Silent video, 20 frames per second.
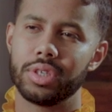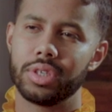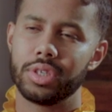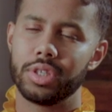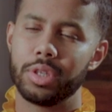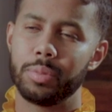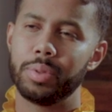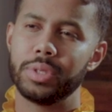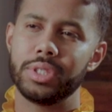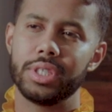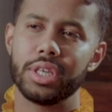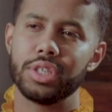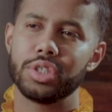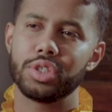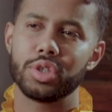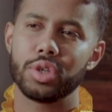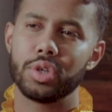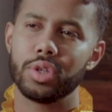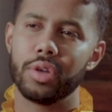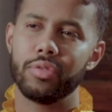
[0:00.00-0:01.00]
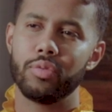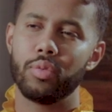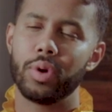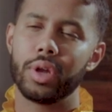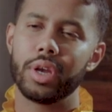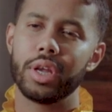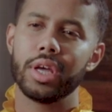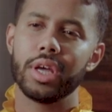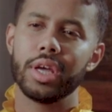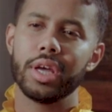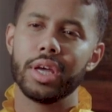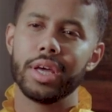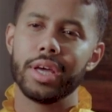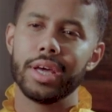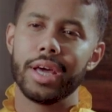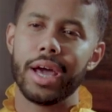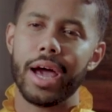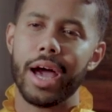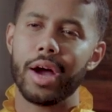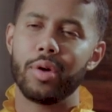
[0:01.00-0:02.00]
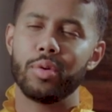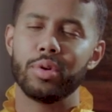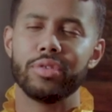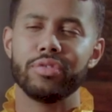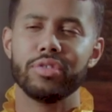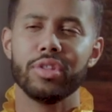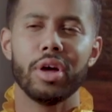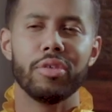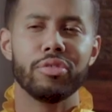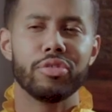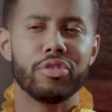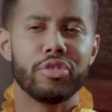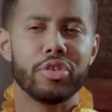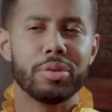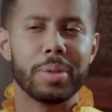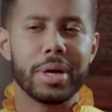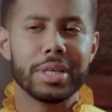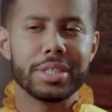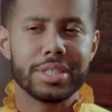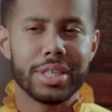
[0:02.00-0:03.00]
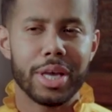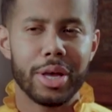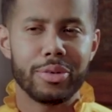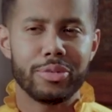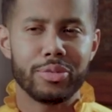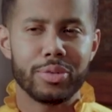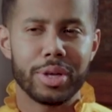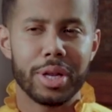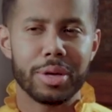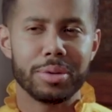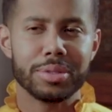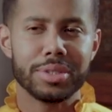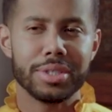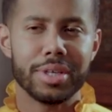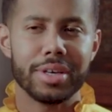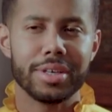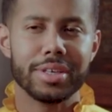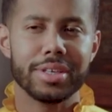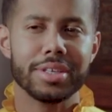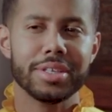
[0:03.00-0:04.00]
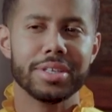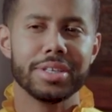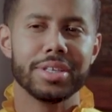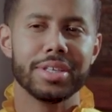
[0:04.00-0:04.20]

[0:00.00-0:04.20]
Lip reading: to the potential of what I would have loved for myself when I was younger.